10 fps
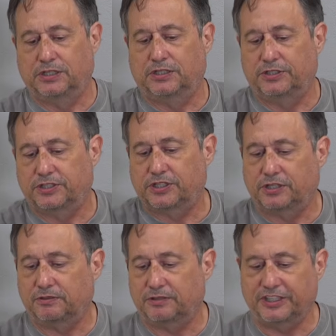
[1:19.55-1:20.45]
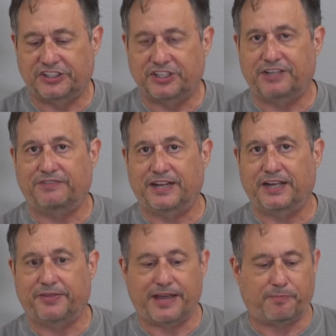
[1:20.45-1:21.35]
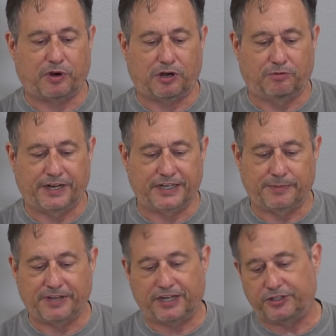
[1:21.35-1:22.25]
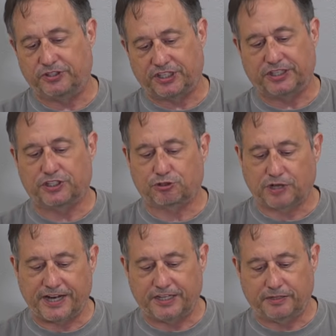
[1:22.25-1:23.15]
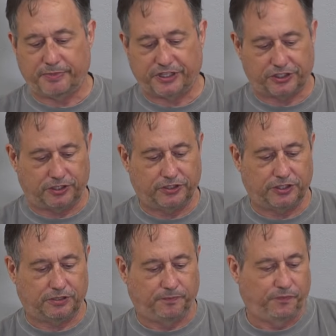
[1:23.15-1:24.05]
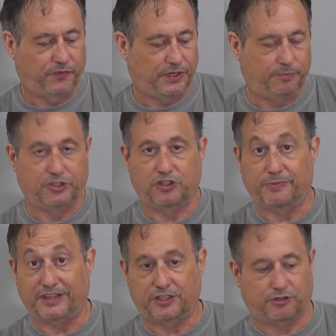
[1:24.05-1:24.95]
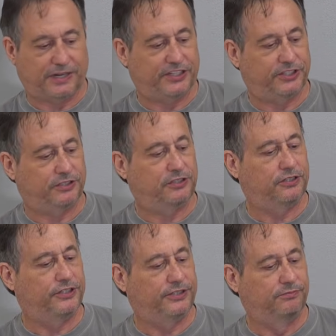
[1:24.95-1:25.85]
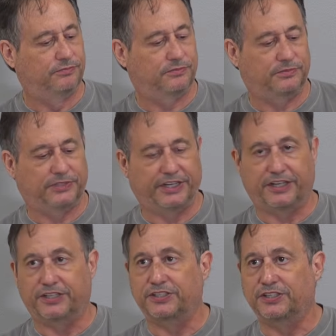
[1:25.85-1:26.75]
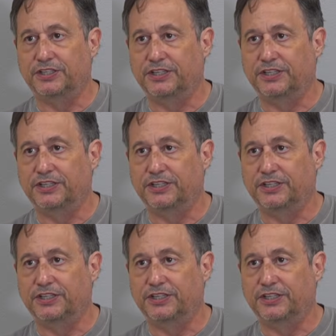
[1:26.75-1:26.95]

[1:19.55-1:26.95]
So let's see if they got that part right. I mean, I do see a tray in the picture, so I'm assuming the tray is included. It is.